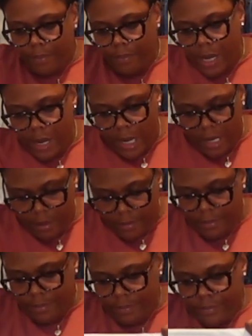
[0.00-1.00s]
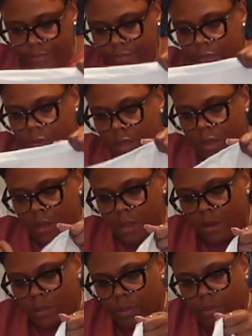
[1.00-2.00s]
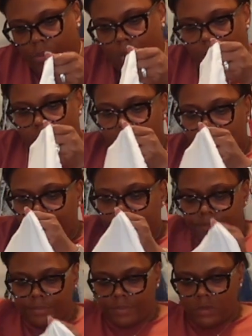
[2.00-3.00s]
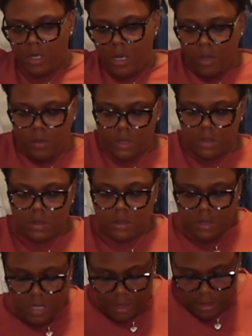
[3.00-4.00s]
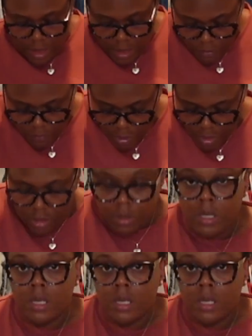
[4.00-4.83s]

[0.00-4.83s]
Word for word: Bearham Brinum. I always say the name wrong.